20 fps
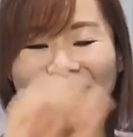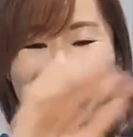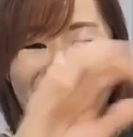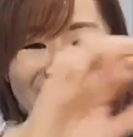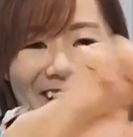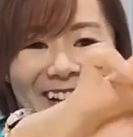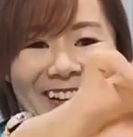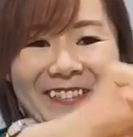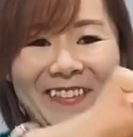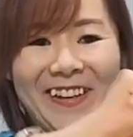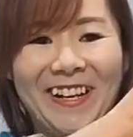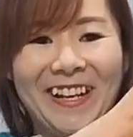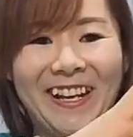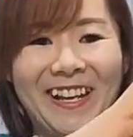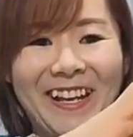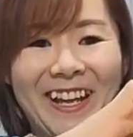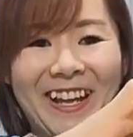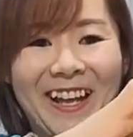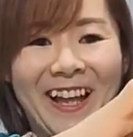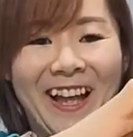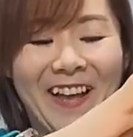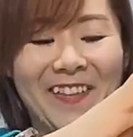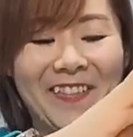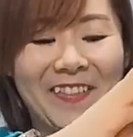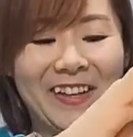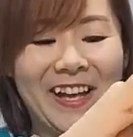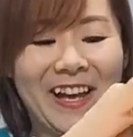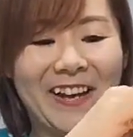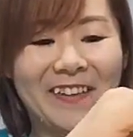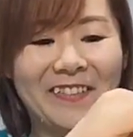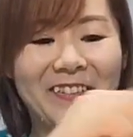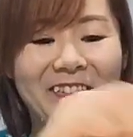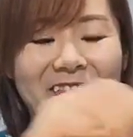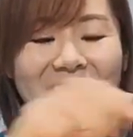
Let's see. Ready?